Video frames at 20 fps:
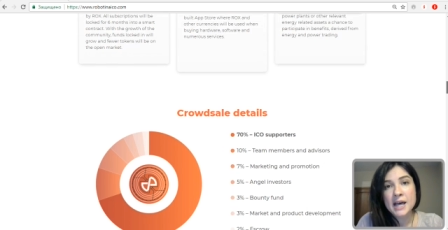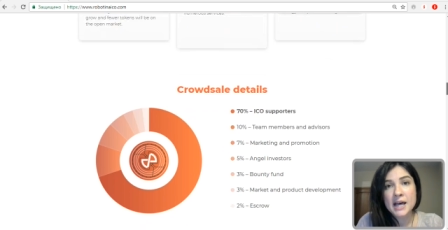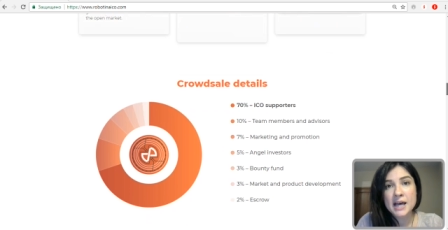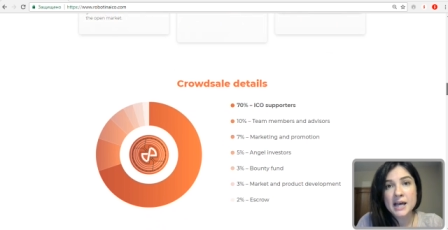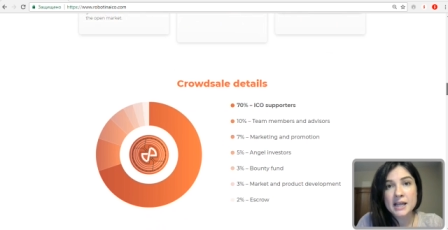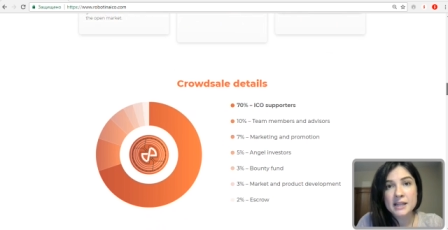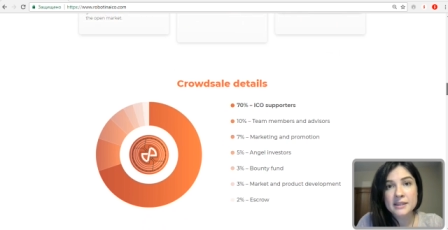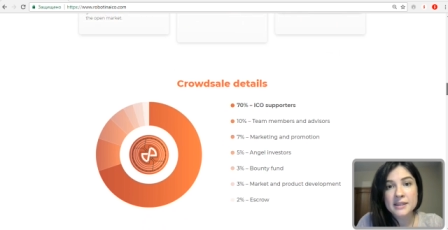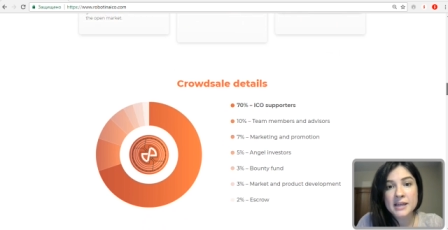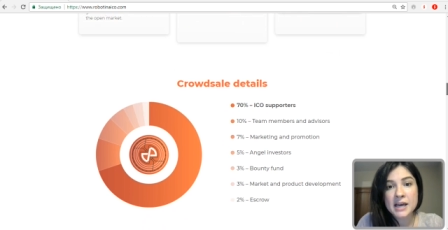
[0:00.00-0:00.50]

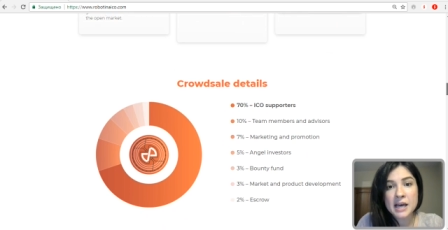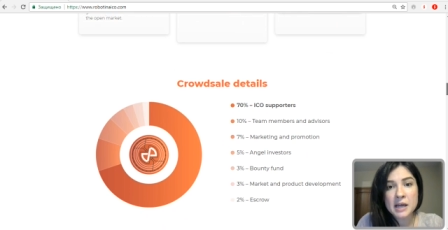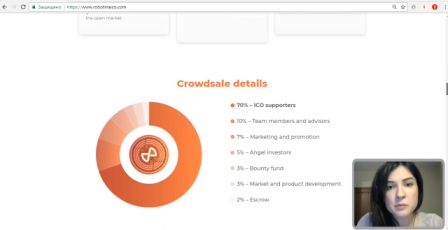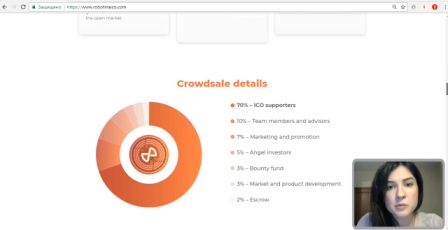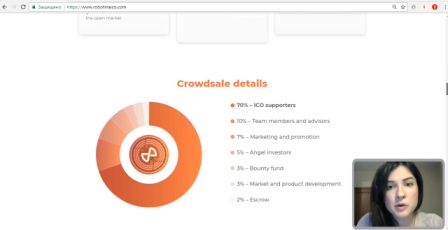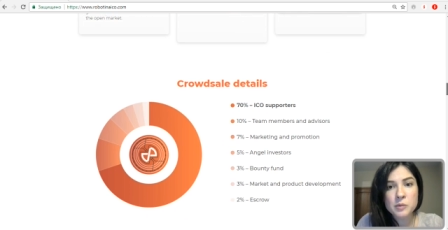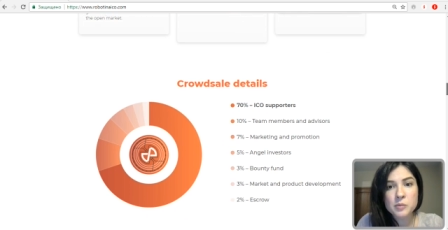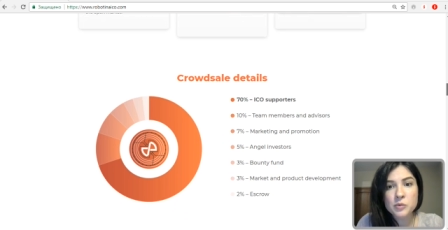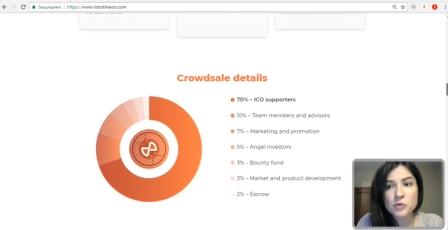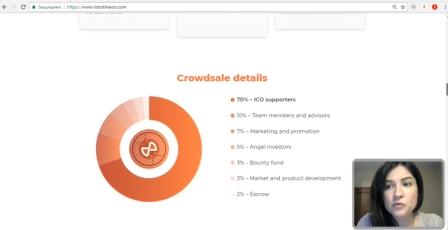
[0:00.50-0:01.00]
And then
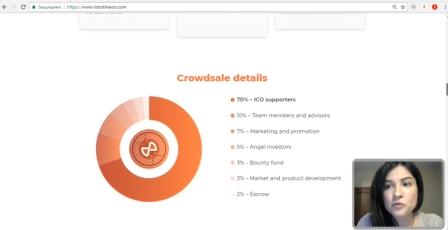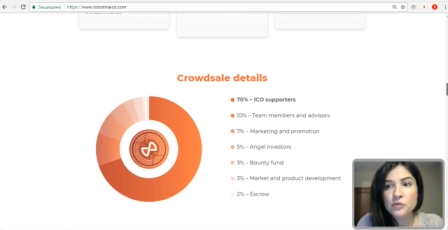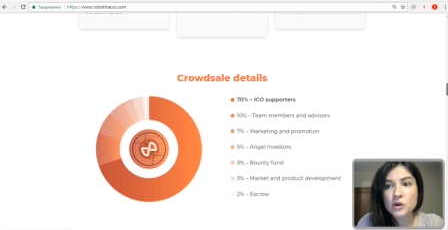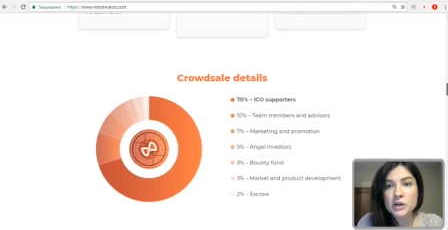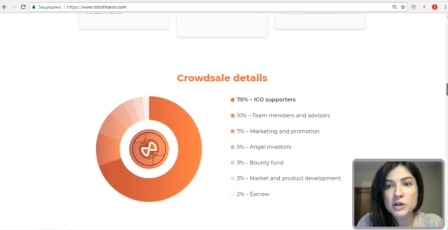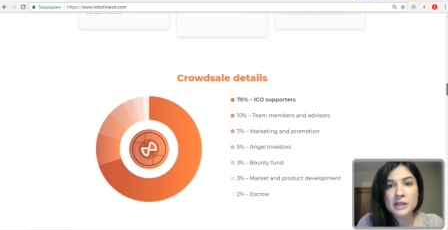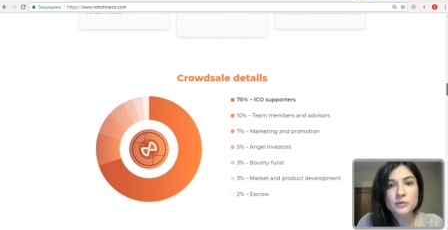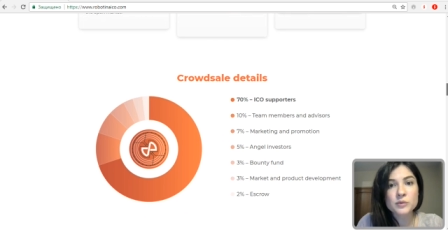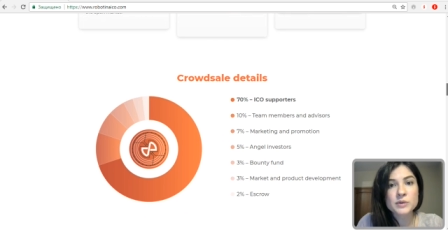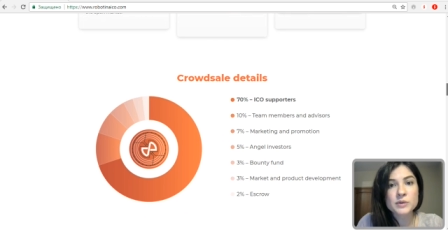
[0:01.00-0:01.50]
we move
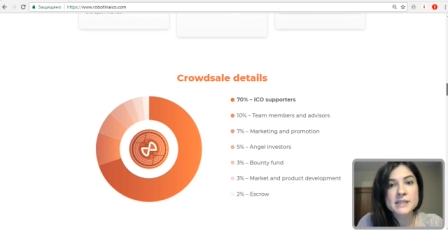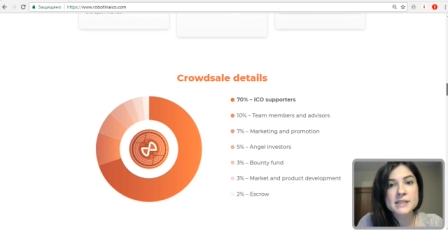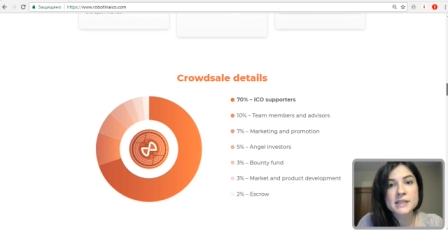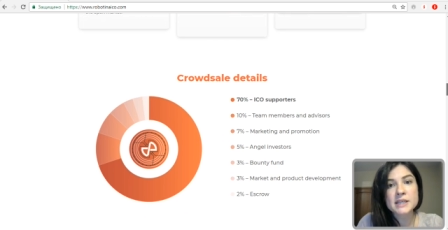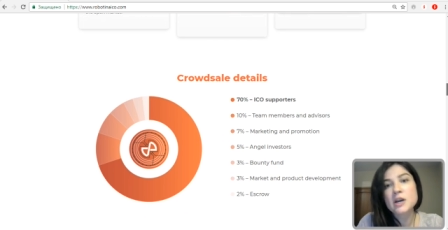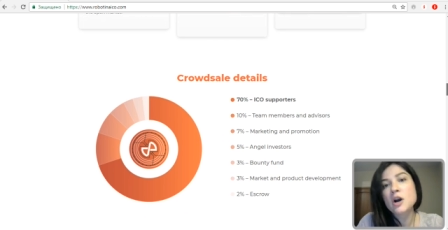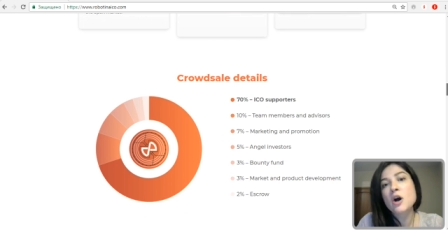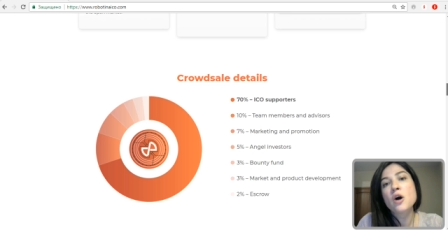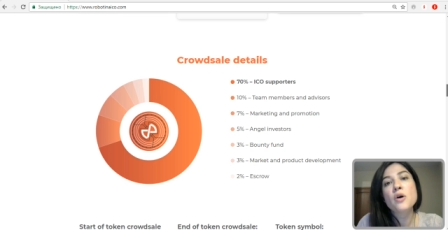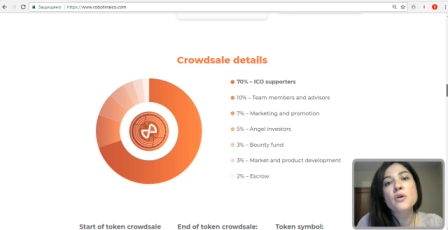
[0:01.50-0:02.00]
on and we
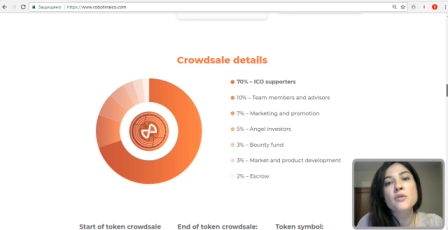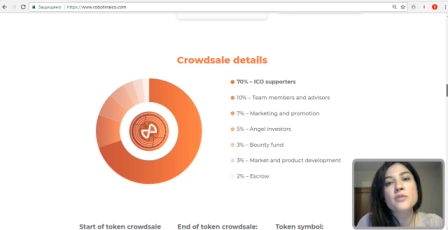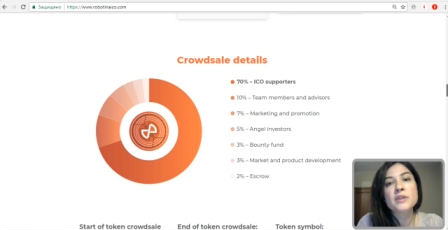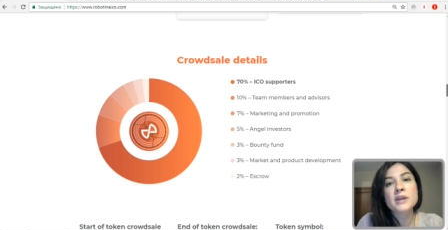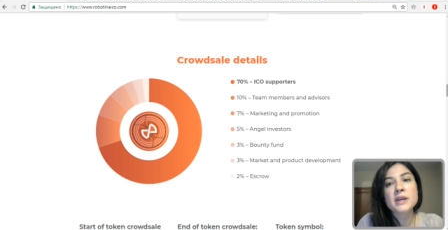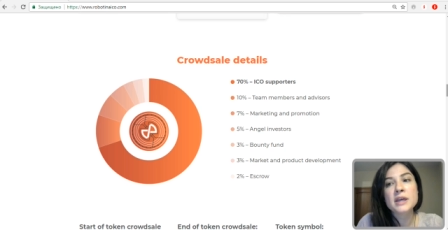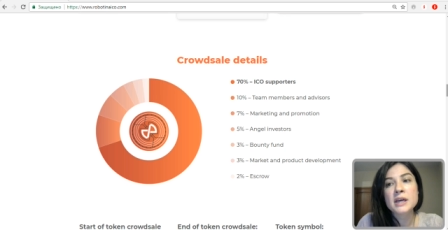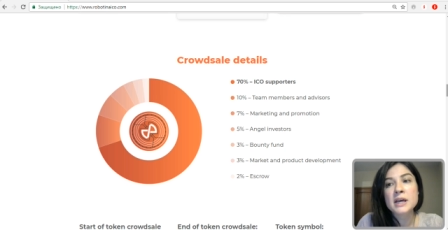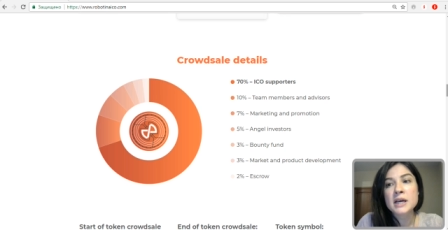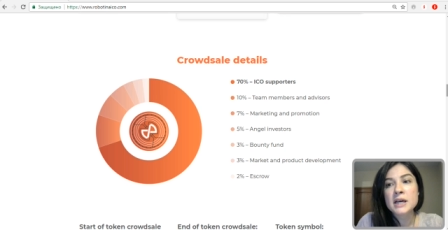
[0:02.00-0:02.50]
see all
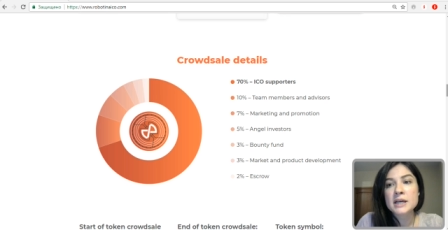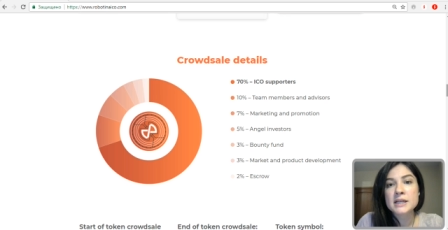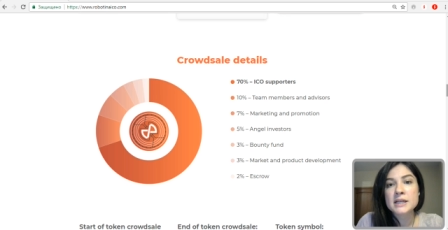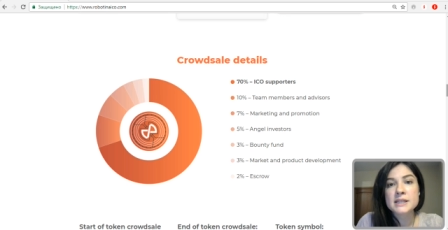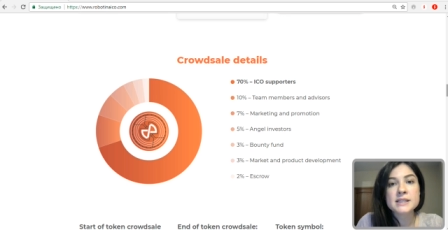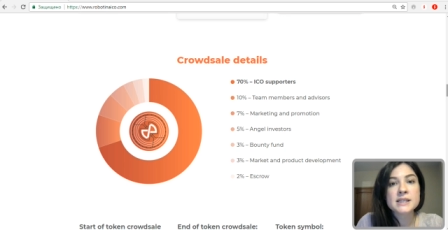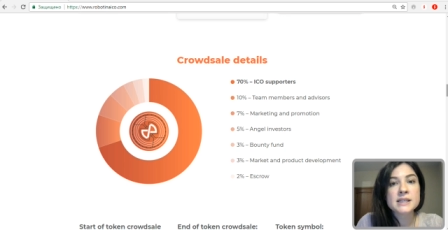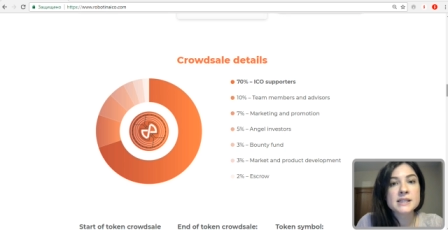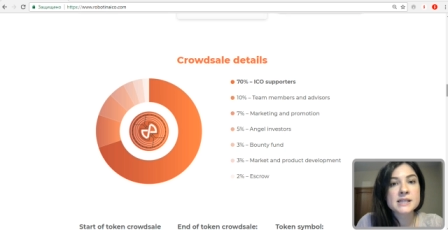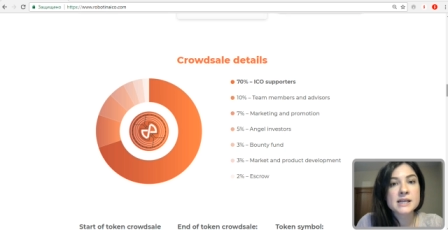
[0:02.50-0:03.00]
the
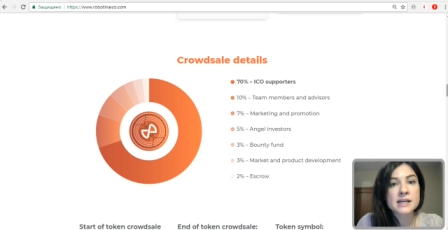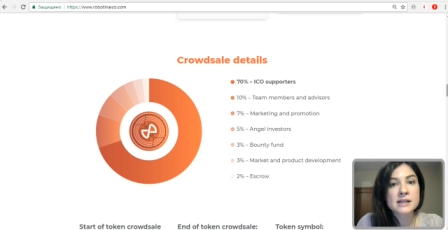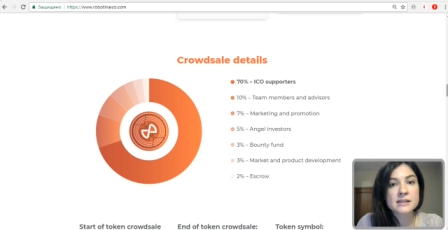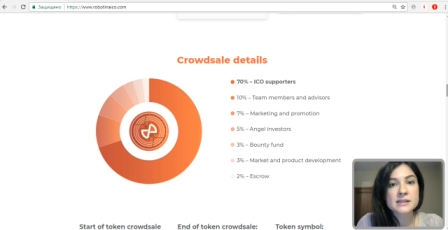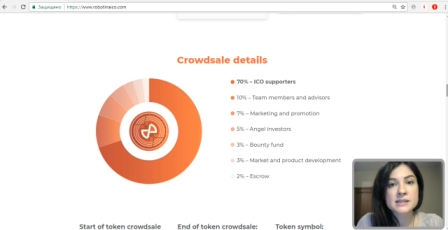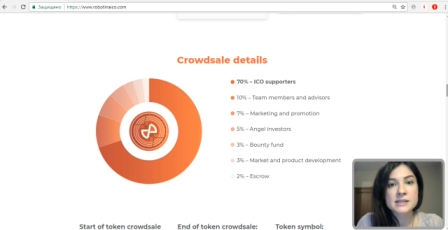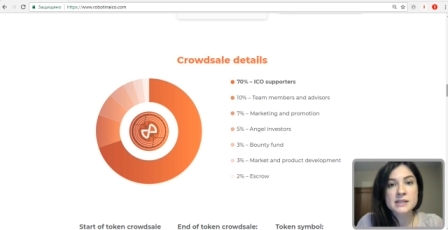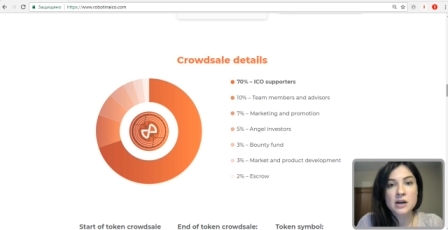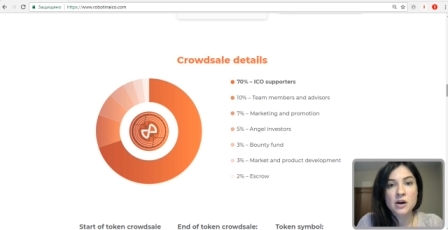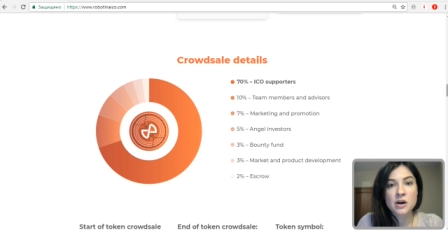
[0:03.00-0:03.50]

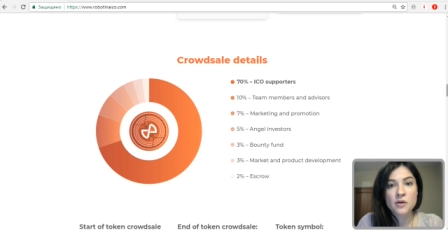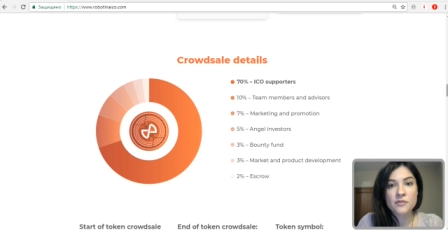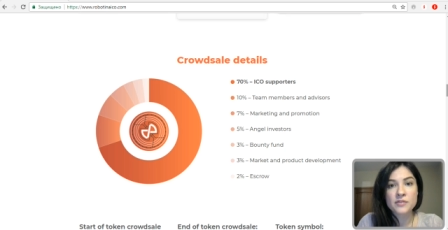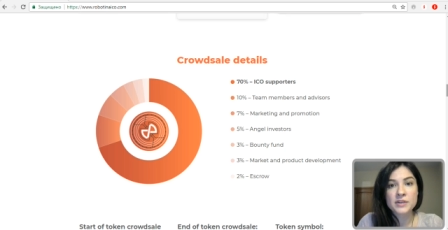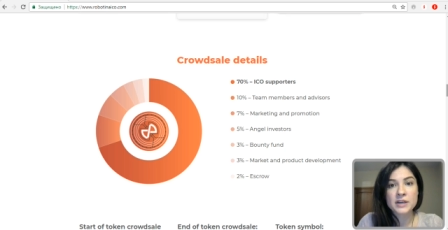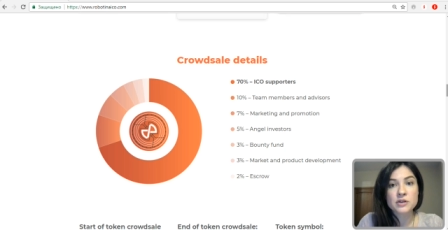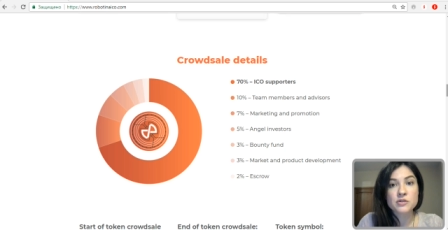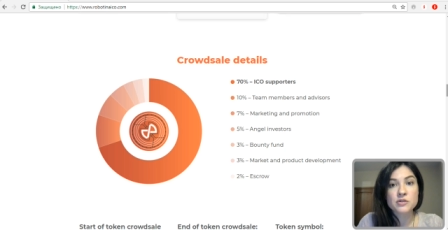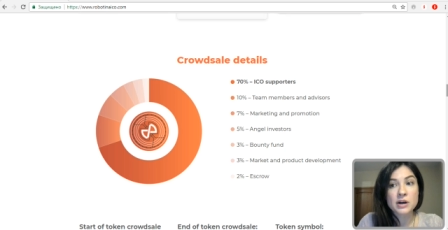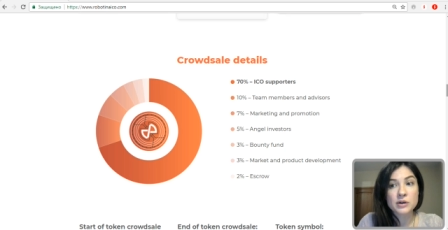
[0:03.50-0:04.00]
details of
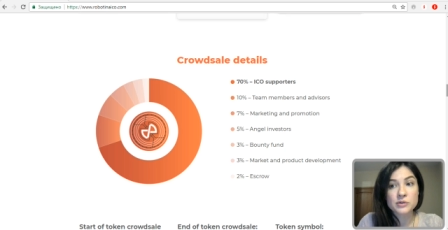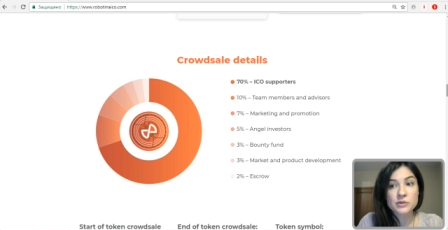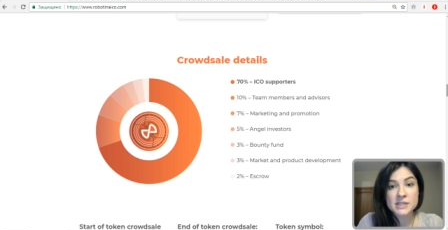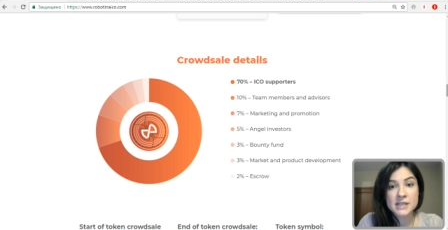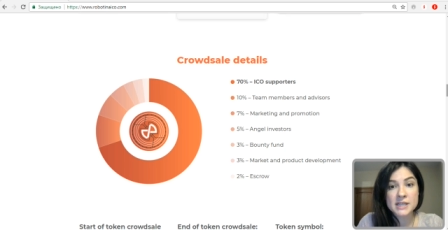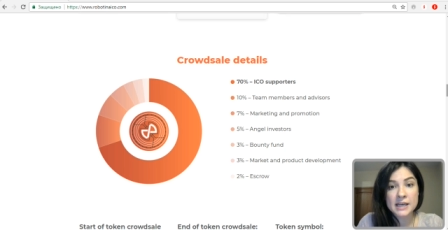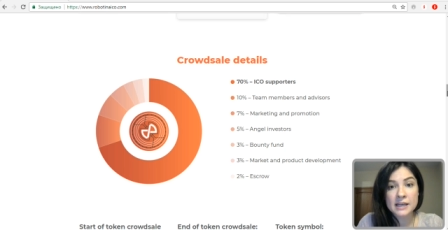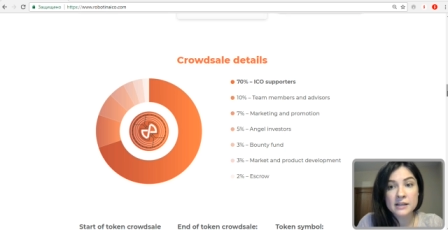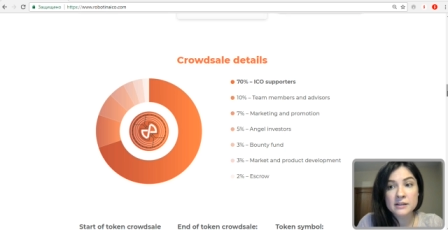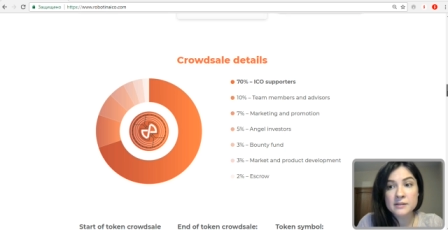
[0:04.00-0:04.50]
the crowd
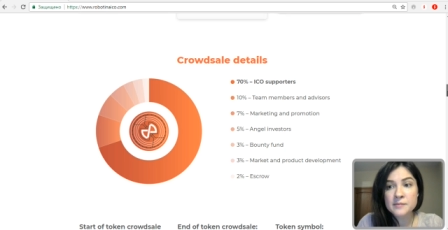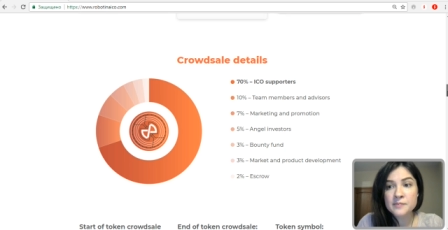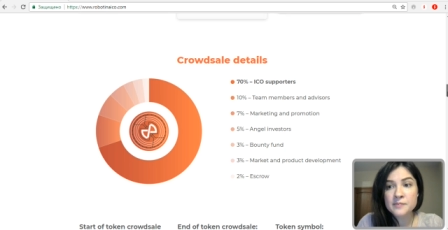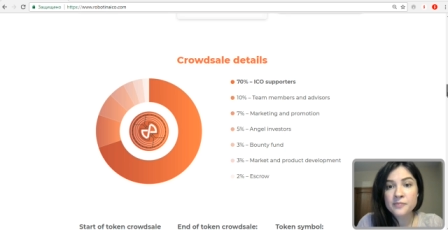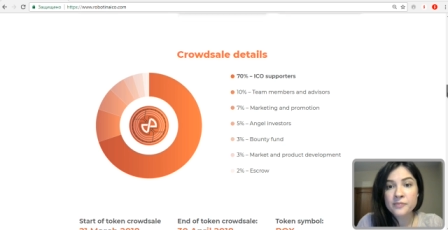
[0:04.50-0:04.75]
sale.